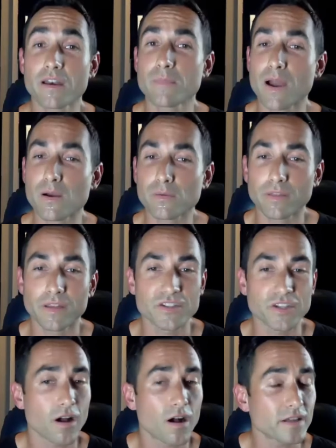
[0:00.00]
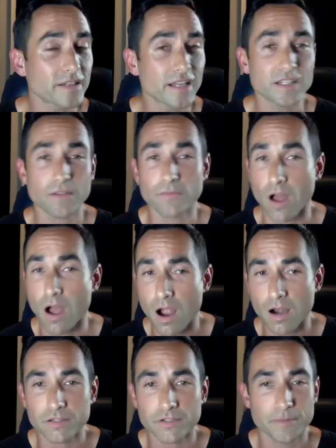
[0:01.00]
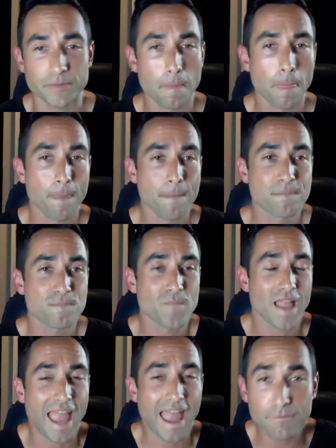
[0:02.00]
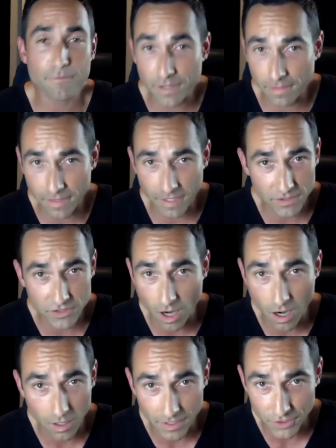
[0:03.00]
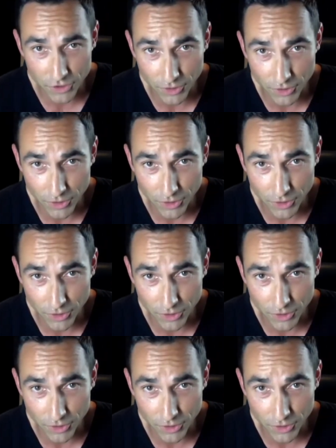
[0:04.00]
the mouth is the contents of the heart. Everything is a heart issue.